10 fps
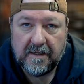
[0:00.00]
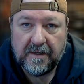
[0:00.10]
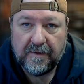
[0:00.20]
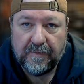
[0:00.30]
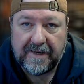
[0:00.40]

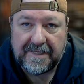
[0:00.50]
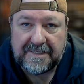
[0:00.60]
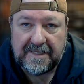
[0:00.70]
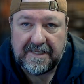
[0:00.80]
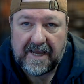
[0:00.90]
what I
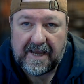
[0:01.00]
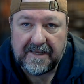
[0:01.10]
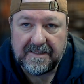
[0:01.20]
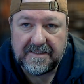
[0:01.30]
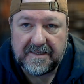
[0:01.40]
see
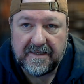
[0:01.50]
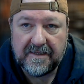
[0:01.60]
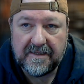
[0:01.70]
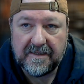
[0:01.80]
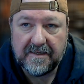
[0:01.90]
as
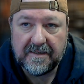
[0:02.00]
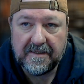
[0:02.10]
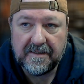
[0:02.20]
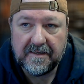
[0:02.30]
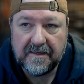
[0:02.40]

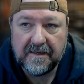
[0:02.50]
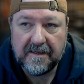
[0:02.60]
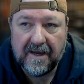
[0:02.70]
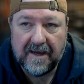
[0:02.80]
a